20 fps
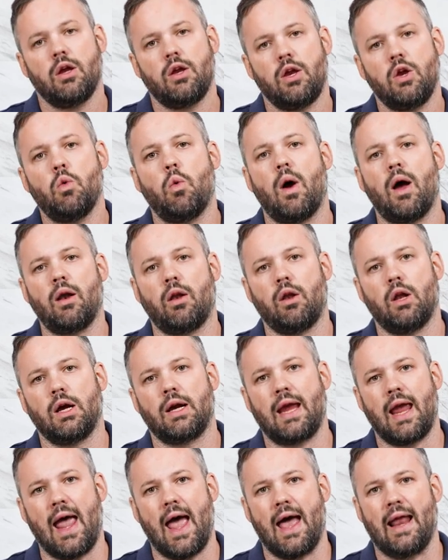you want to
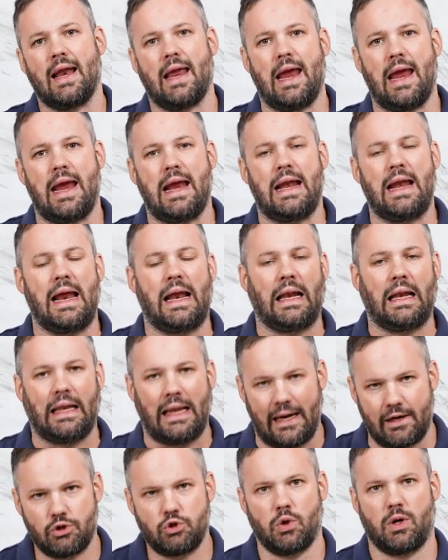look at an
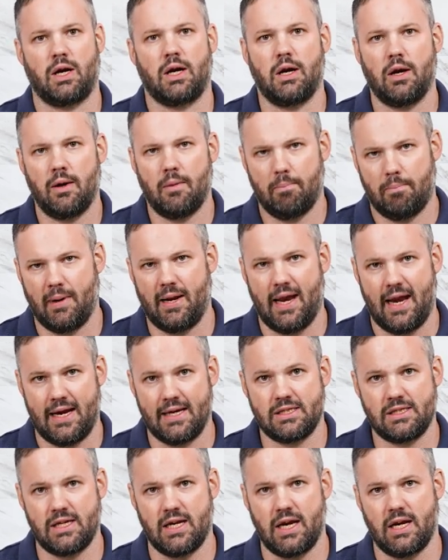electric
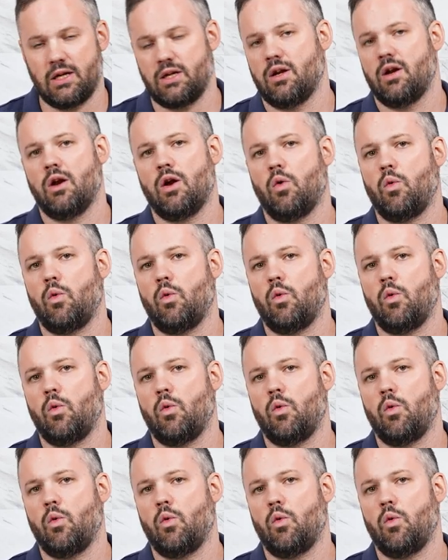bidet seat.